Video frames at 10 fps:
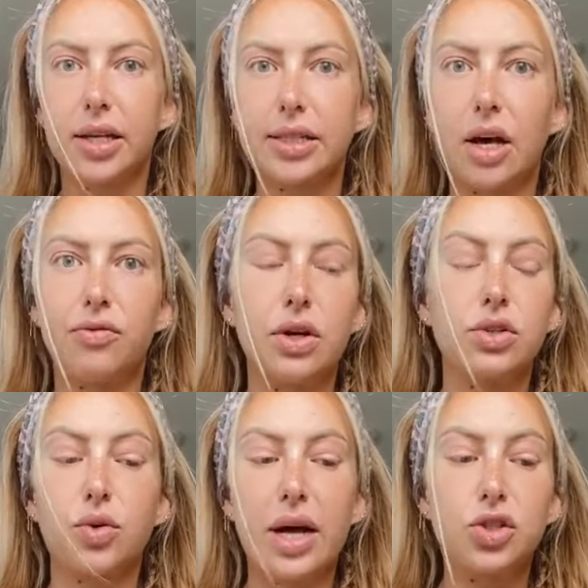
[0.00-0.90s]
yourself
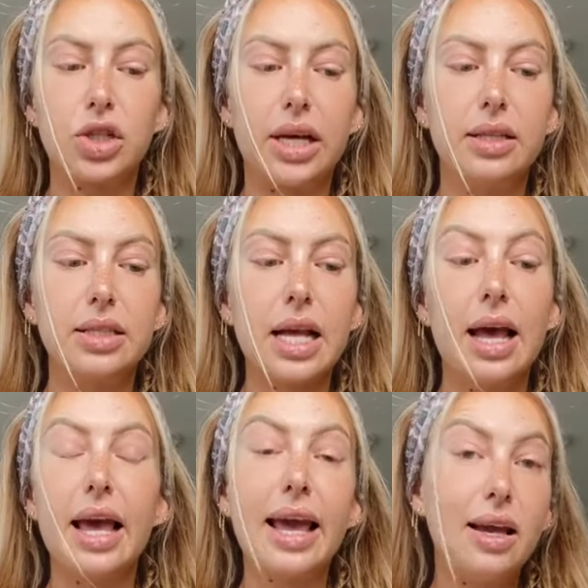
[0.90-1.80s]
those questions
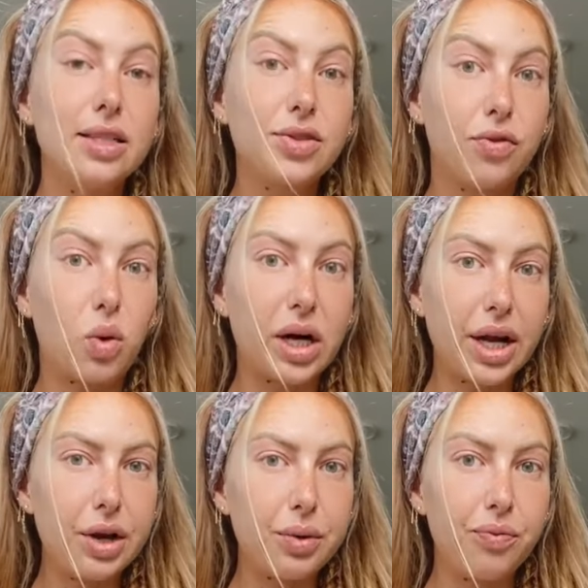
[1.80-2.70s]
is for
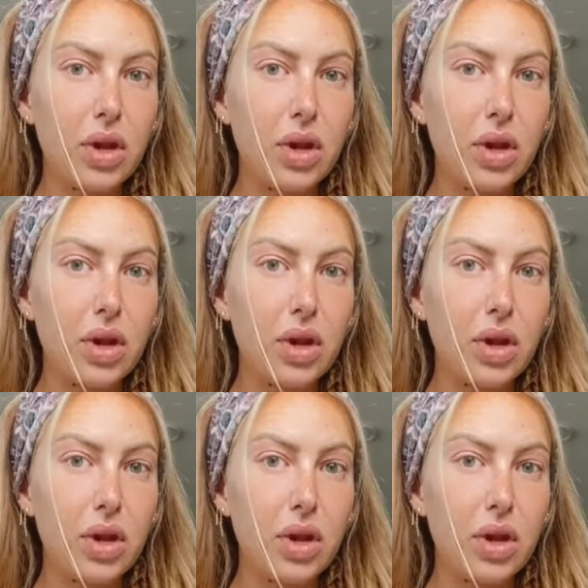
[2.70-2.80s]
you.